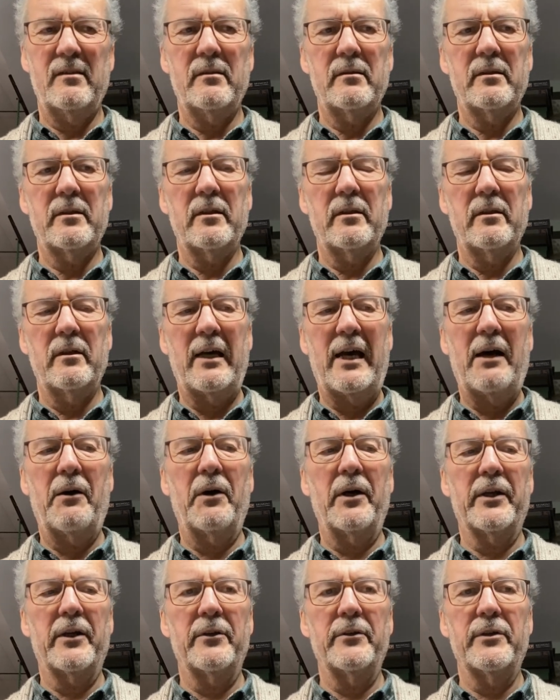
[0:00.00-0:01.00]
Don't know how
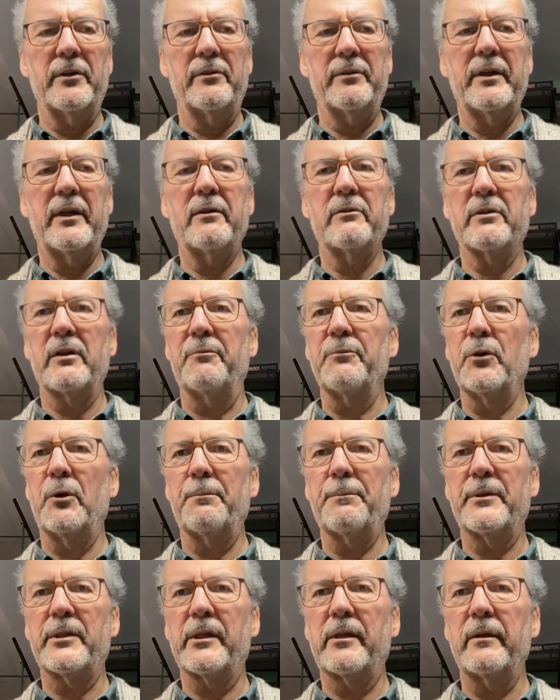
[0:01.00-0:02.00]
I can do that because I'm not
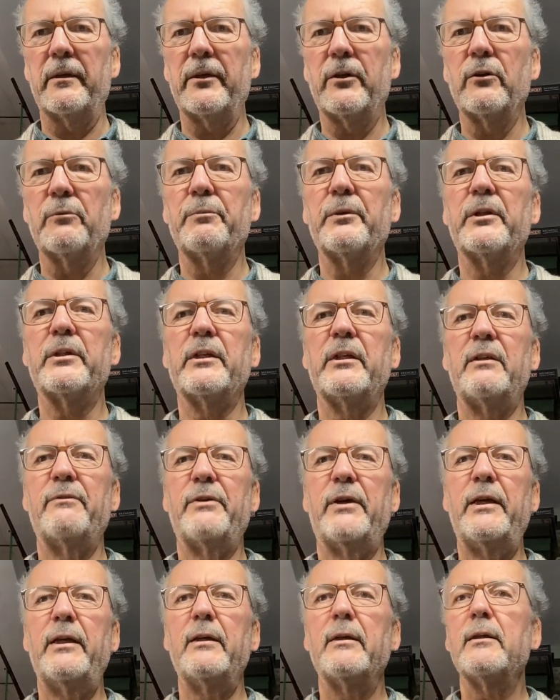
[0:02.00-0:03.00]
particularly good with
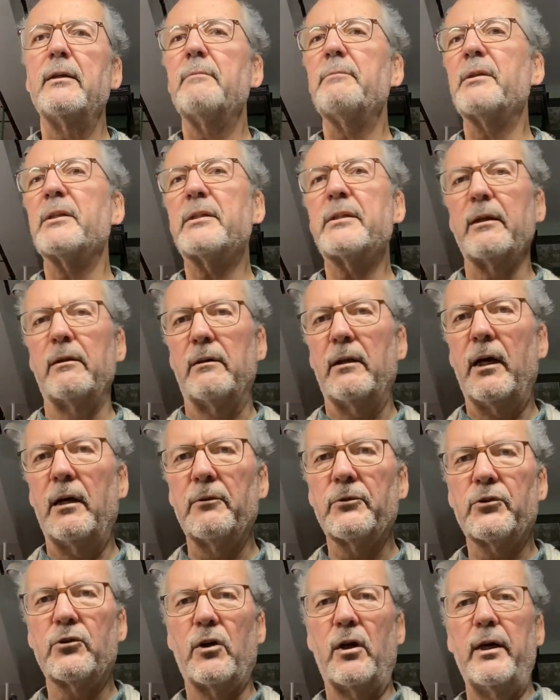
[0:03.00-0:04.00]
TV, but still,
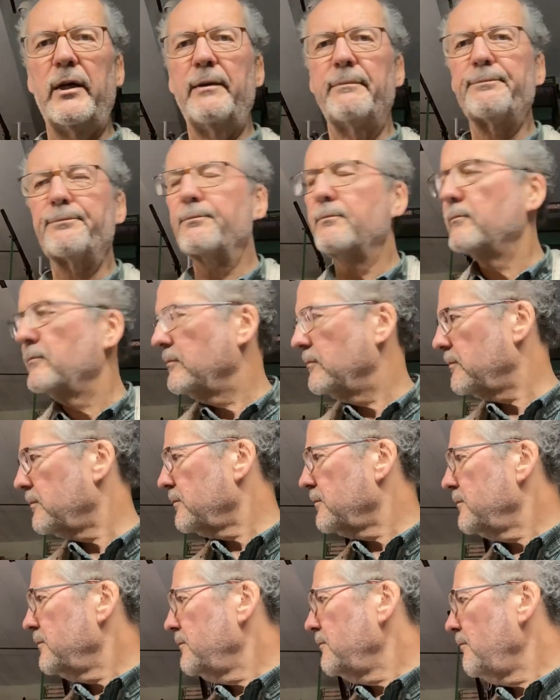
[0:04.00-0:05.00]
I'll try.
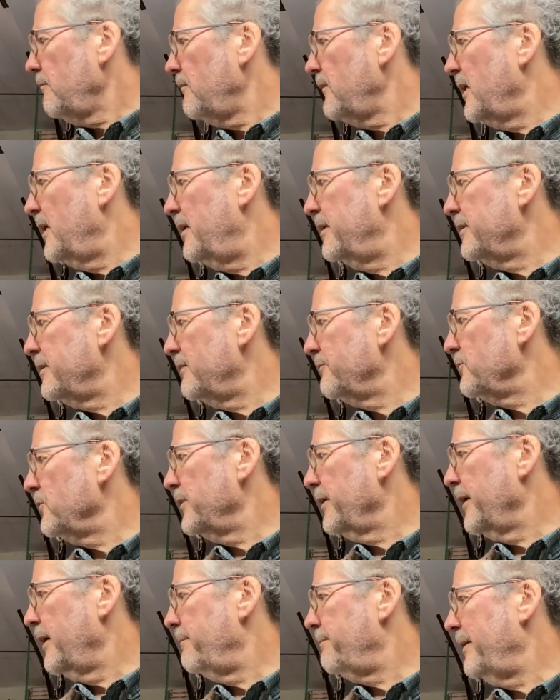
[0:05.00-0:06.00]
And I've got
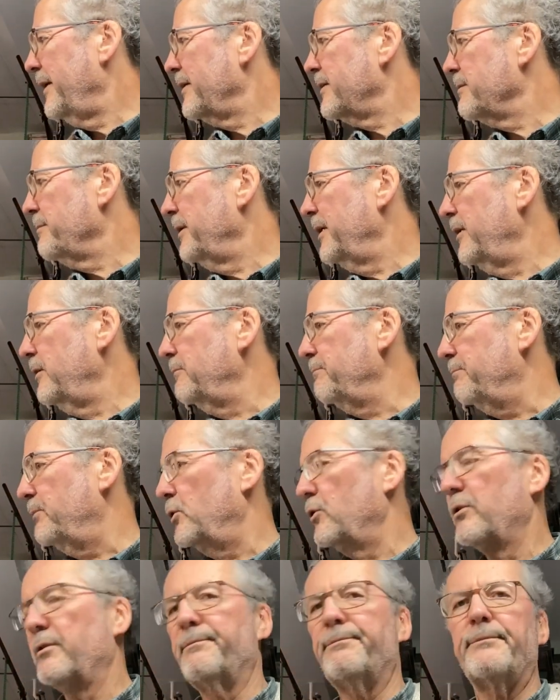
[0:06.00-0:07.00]
to get back to my own
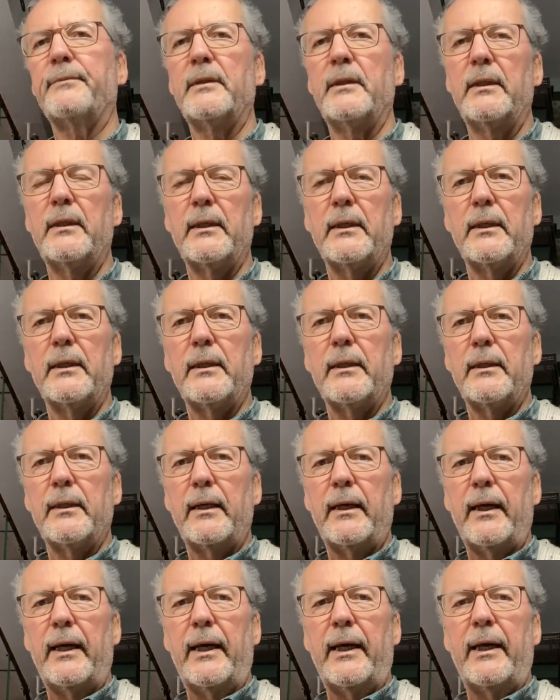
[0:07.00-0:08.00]
book.
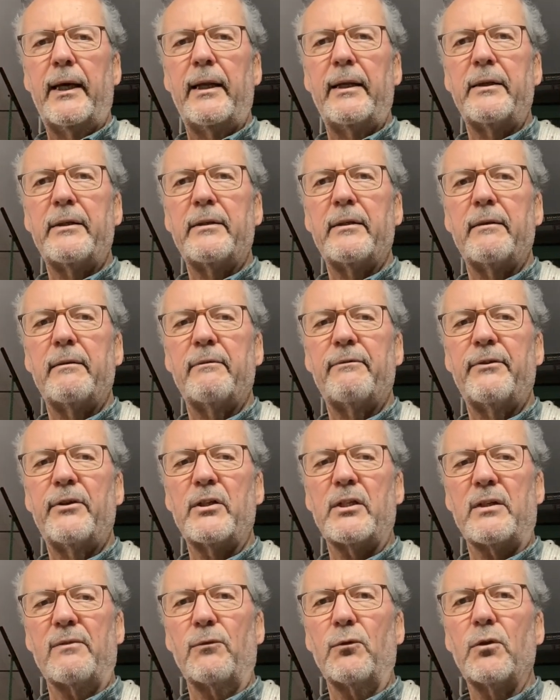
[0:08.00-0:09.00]
And
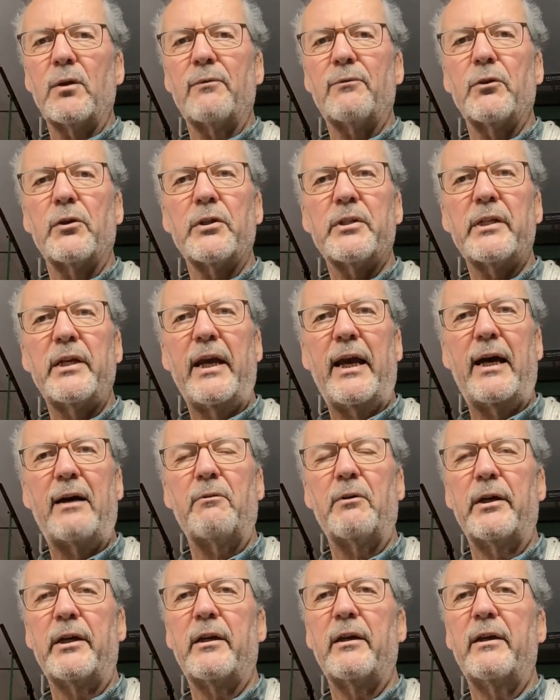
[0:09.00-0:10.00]
first of all, I've got to see how
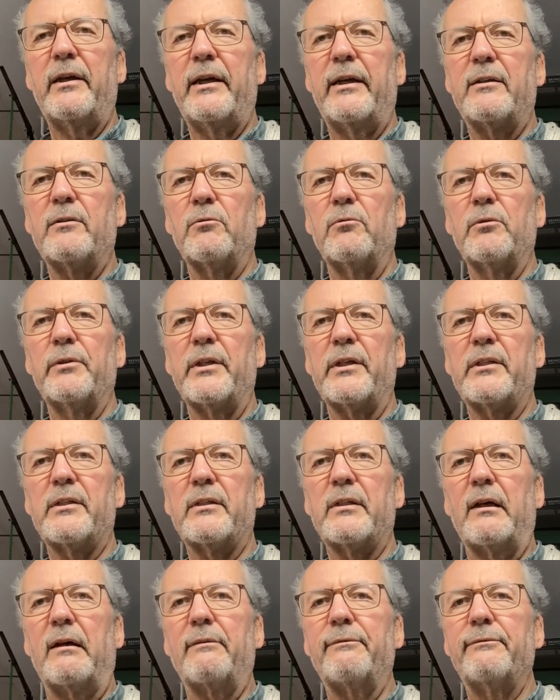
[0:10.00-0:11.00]
I can get all this
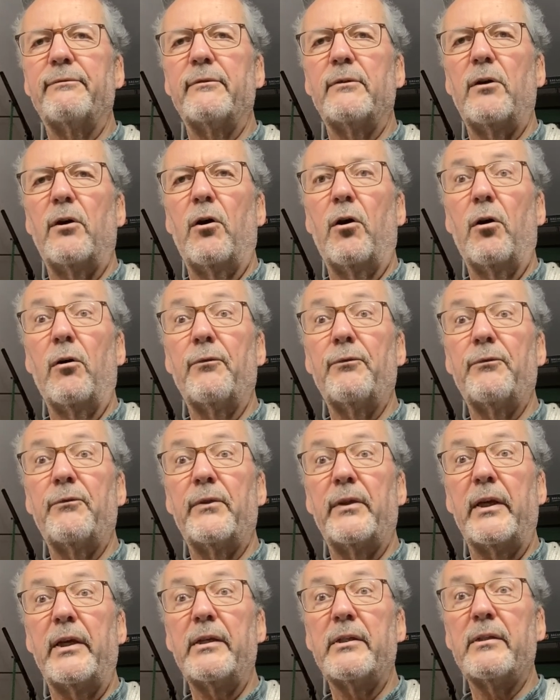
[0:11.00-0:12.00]
stuff off
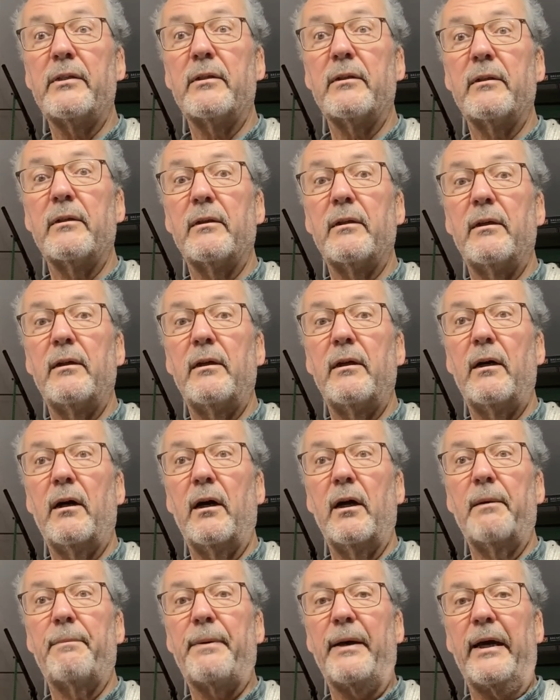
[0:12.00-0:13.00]
this
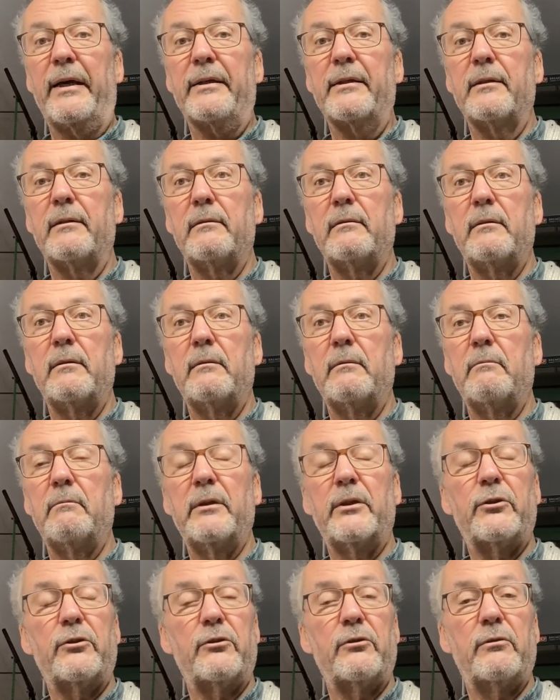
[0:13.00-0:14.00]
iPad,
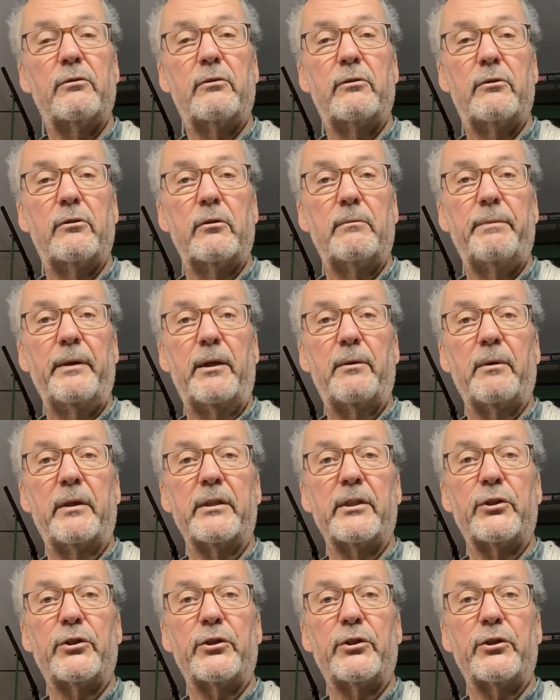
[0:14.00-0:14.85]
which could be quite a